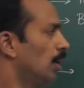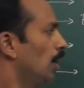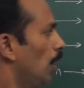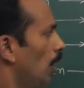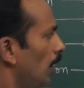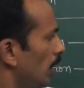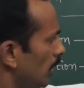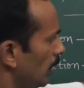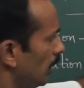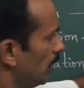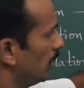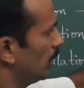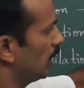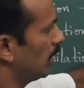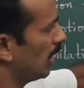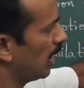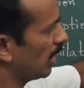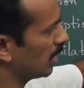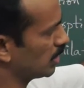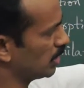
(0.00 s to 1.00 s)
or
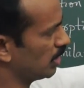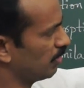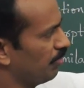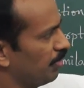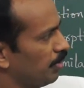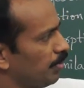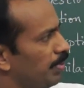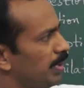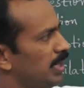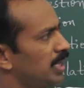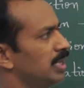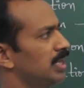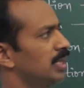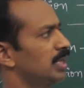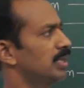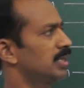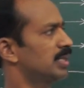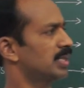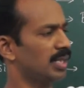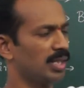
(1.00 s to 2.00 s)
larger food
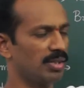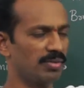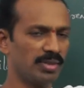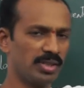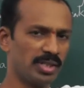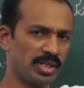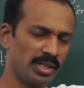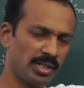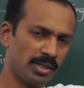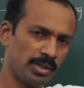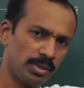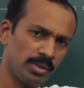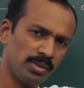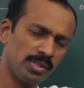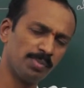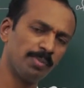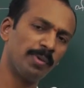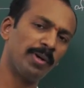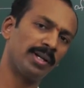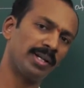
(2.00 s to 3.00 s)
particles converting into
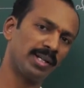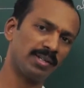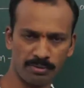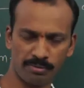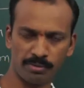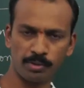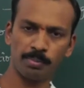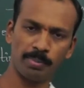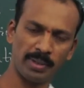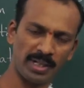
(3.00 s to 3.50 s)
smaller food